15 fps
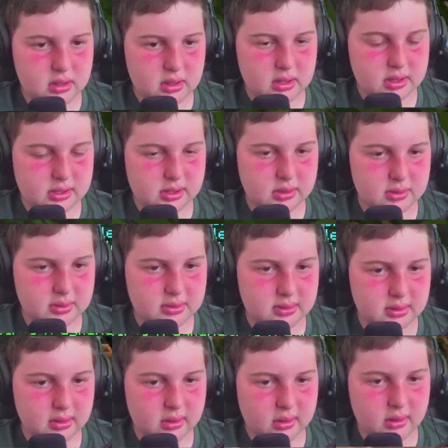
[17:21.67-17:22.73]
It shows
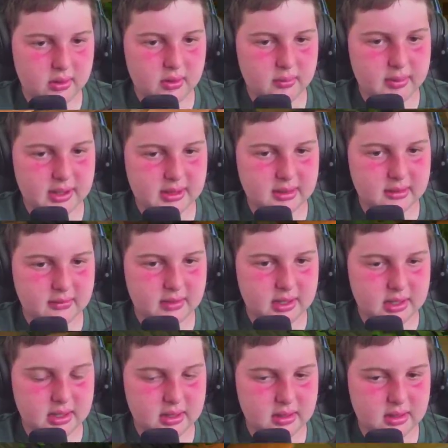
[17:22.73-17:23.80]
all
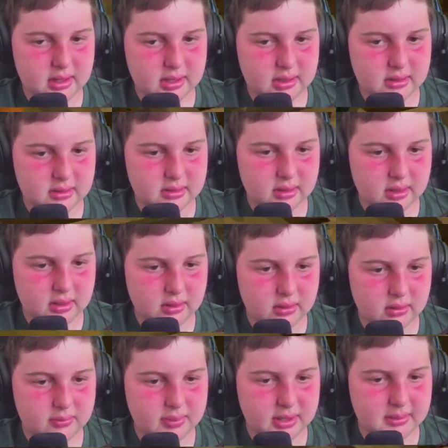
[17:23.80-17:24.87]
there's a whole
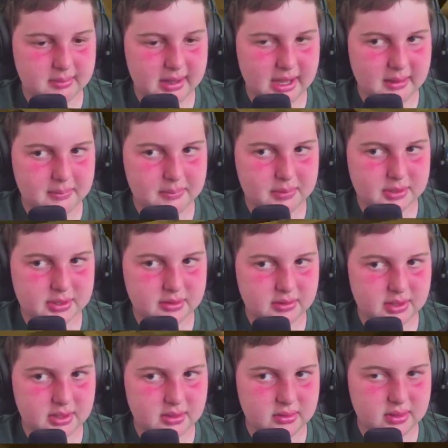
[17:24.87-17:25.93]
big map
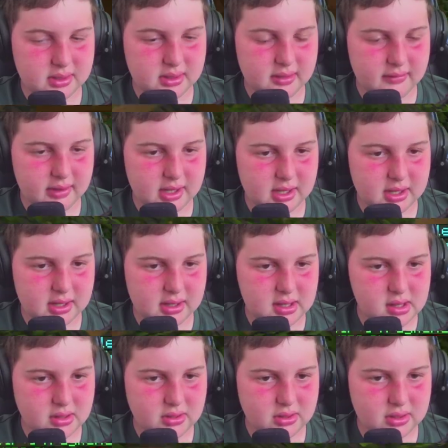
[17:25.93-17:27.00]
showing you Disneyland, and
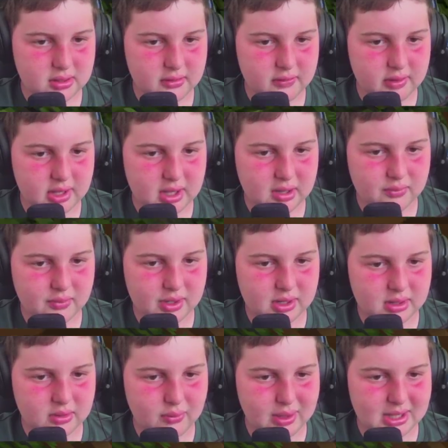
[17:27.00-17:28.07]
then you can click on one of
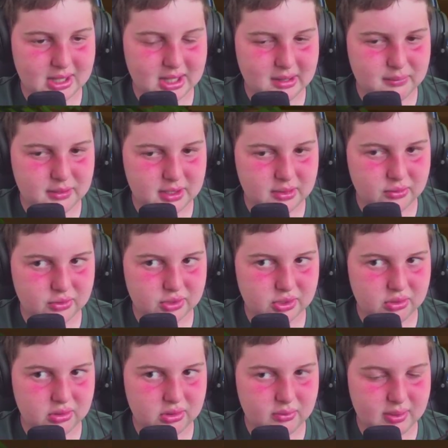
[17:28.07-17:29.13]
the wait times and it'll show
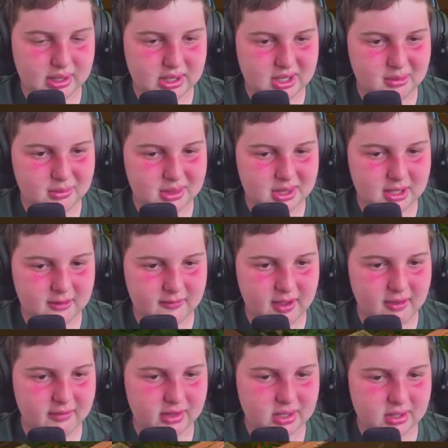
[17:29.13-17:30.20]
you the wait time instead of
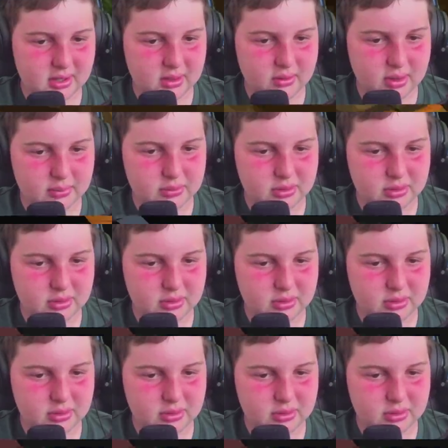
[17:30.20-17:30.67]
having to go up to